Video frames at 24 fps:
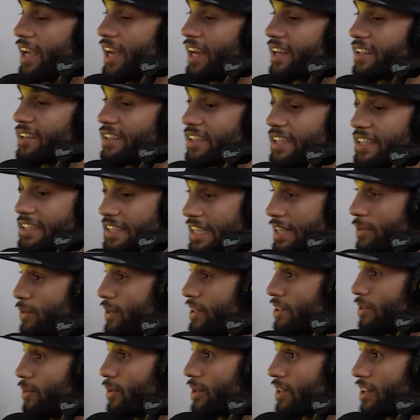Yeah, because
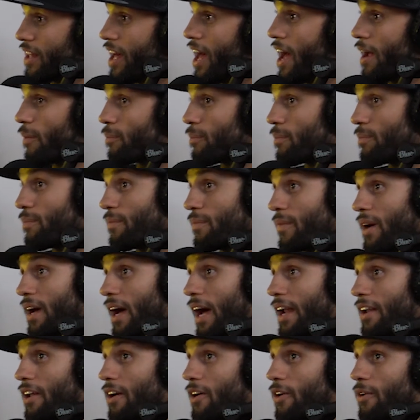he went through a lot.
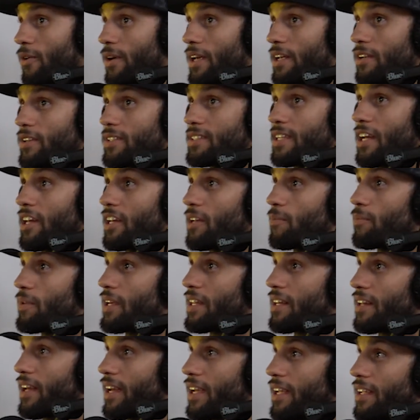I know he was
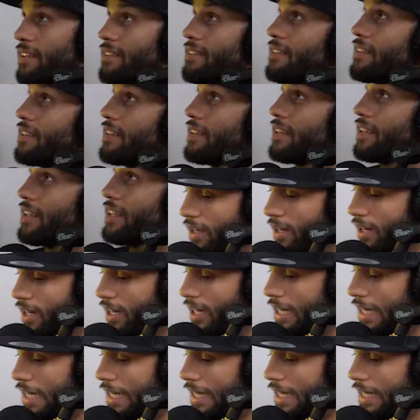telling me like
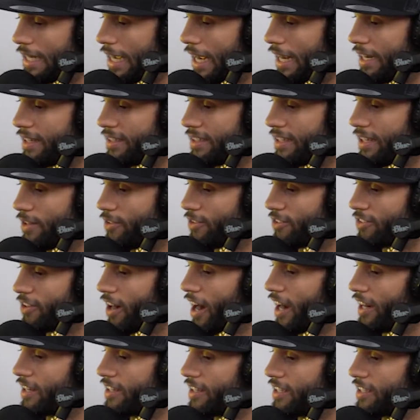he
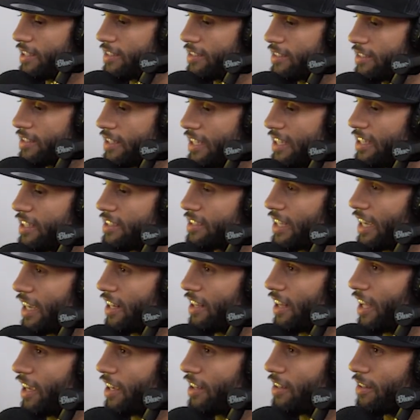was riding he does
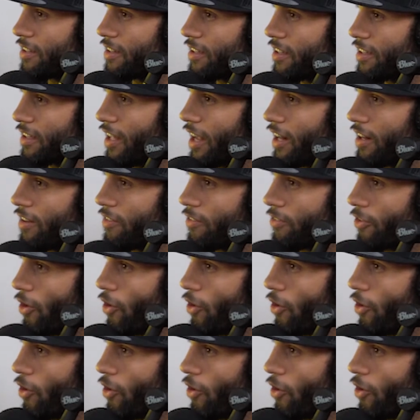like a lot